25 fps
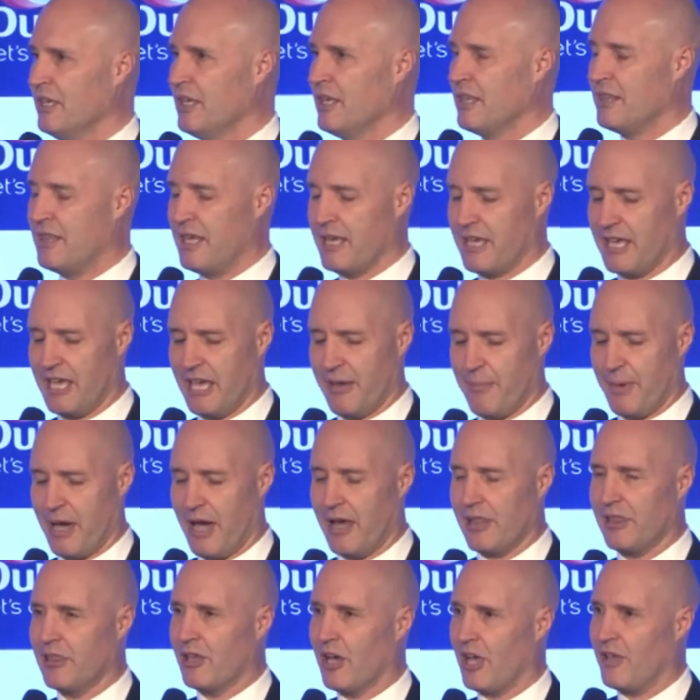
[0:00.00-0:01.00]
thinking
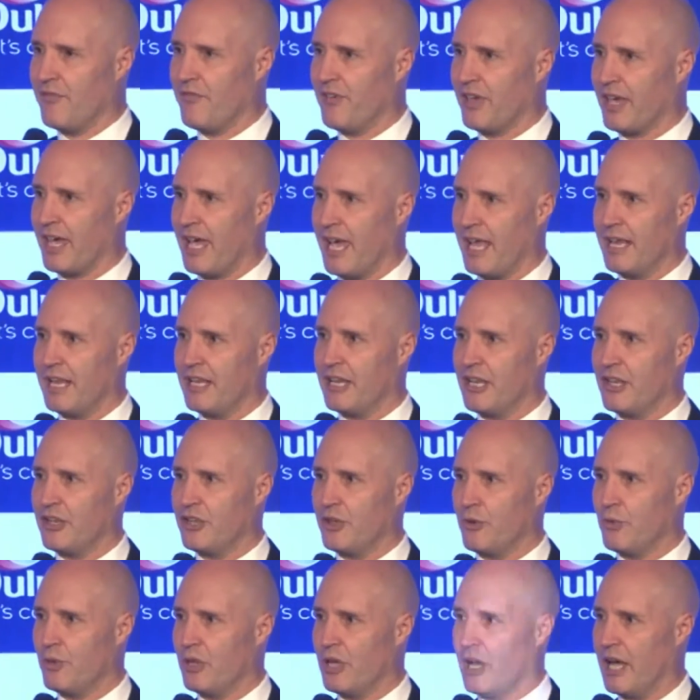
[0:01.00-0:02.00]
about life again in a
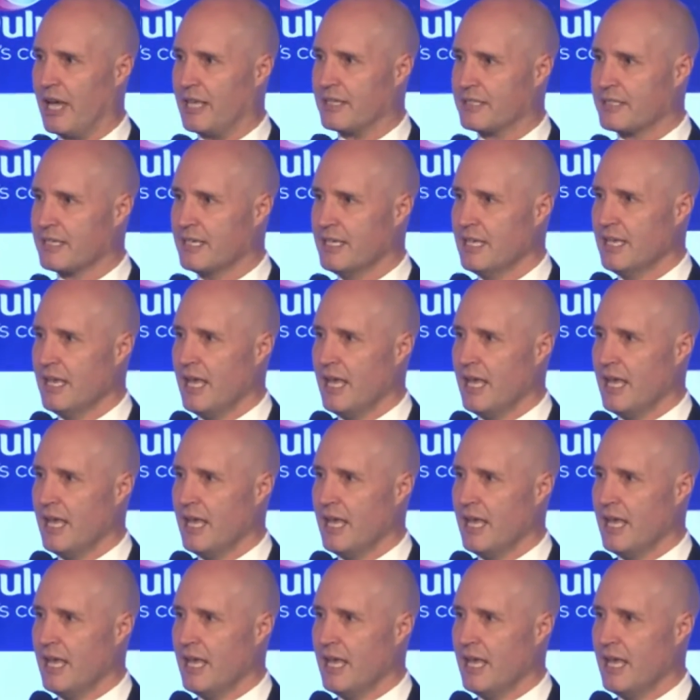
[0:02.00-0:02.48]
new light.